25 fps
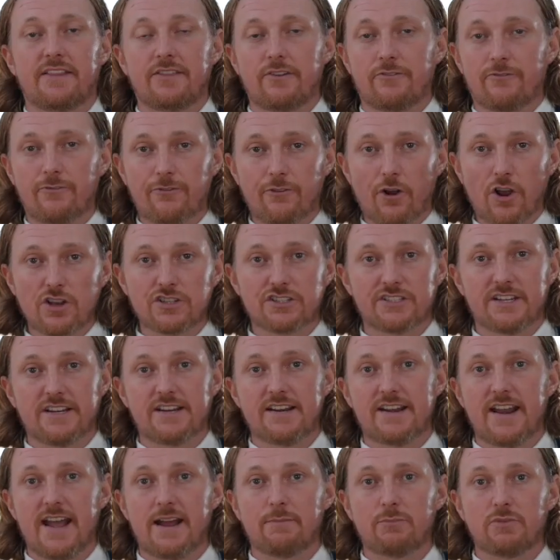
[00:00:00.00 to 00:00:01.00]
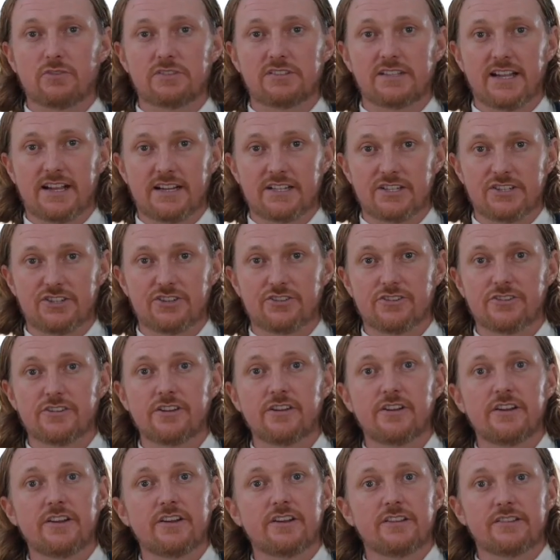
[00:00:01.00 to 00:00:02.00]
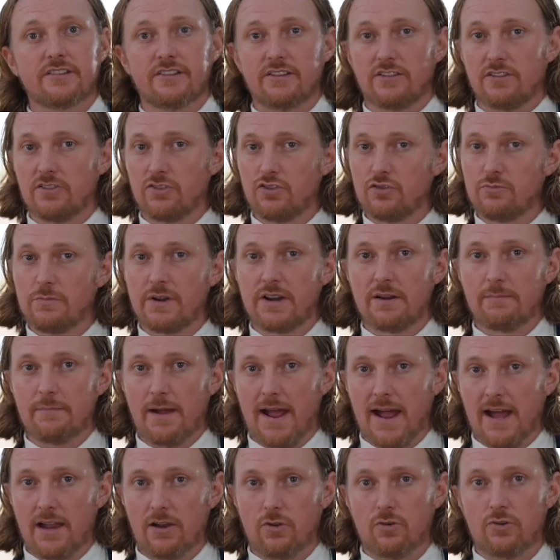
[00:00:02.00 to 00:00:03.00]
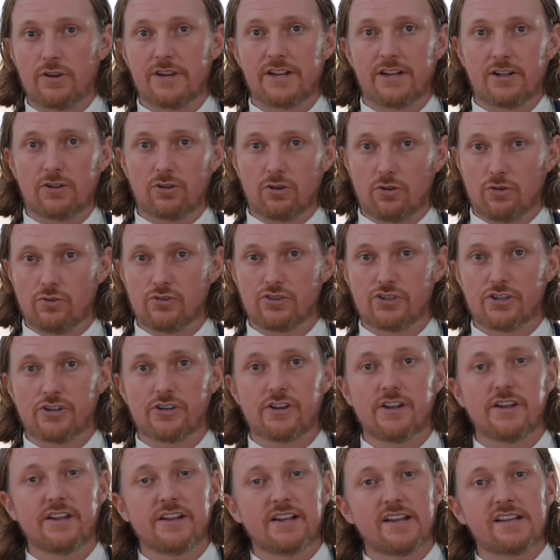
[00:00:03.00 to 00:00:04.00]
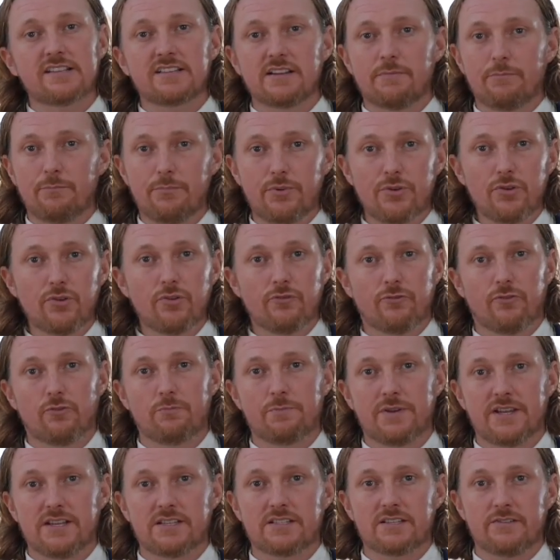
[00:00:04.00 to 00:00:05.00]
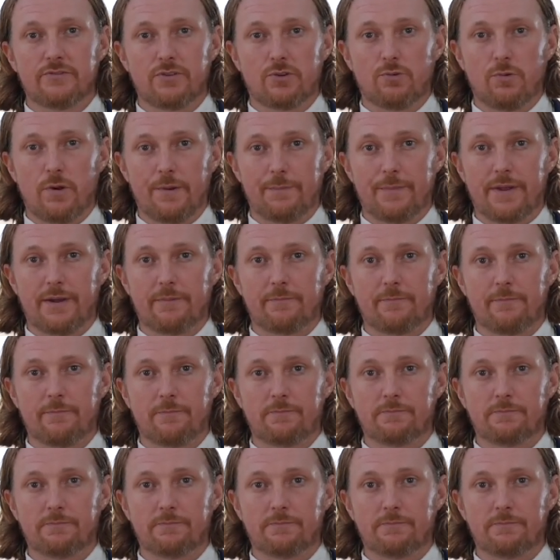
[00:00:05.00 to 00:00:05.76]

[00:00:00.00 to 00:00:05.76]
and the frosted enamel texture, the aluminum alloy enclosure. It's a beautiful piece of equipment.